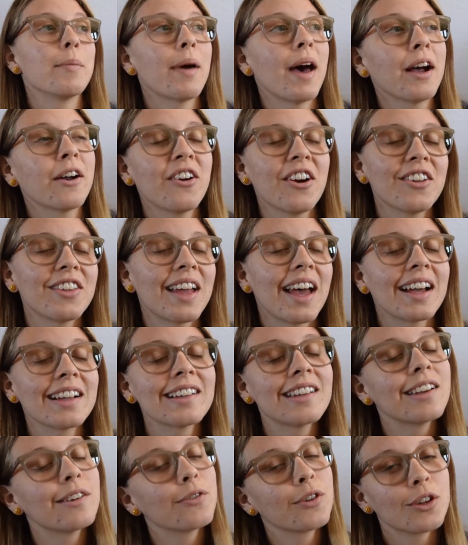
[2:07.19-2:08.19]
Background
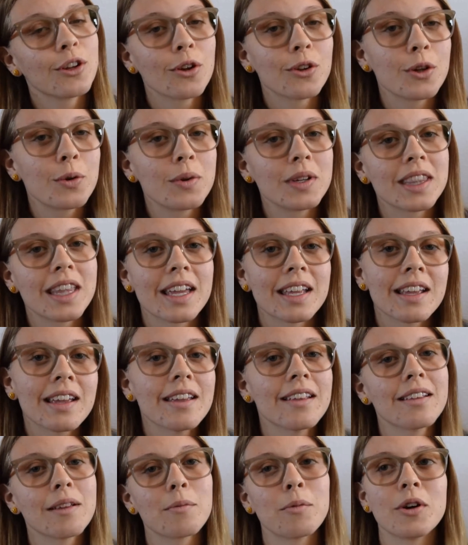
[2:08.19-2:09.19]
acting, if you don't know what that
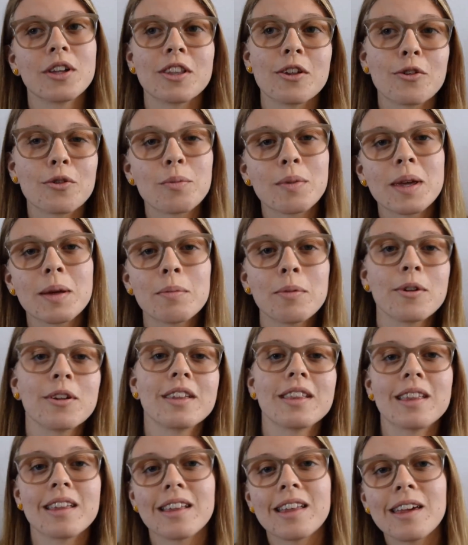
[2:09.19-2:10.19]
is, I'm one of those people
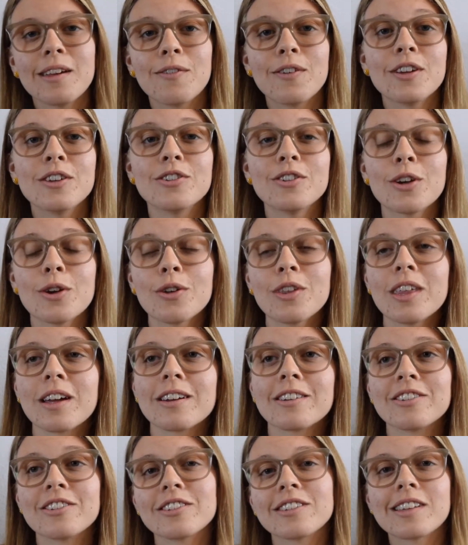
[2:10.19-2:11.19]
in the TV show.
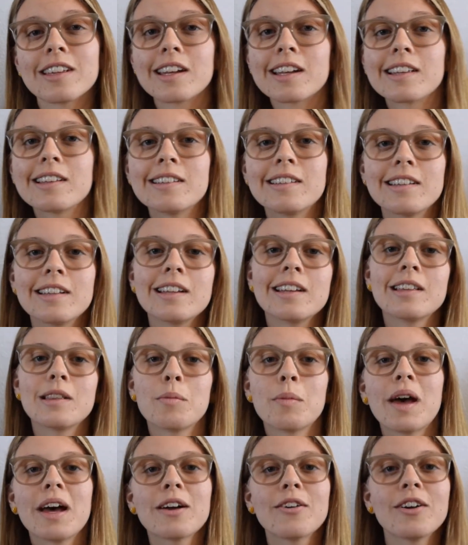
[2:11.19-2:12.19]
They're just like sitting in the
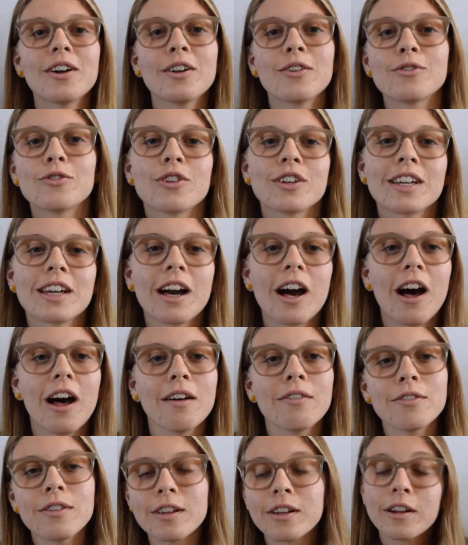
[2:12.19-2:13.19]
background drinking
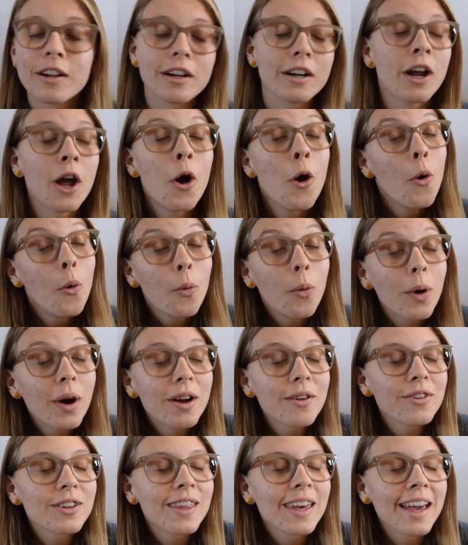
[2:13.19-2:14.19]
coffee or
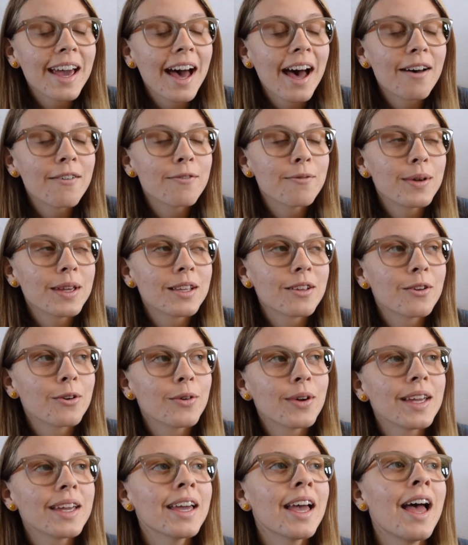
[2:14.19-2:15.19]
whatever they have me
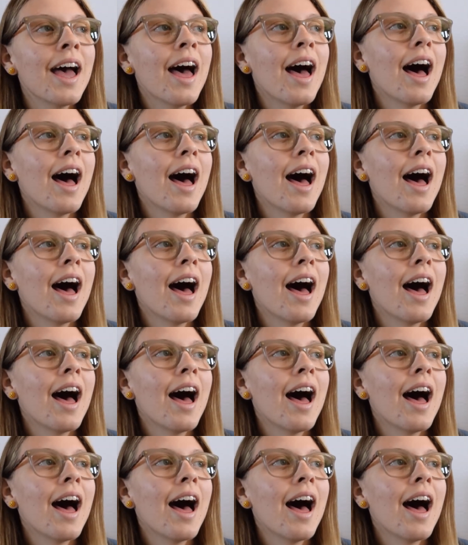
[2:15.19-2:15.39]
doing.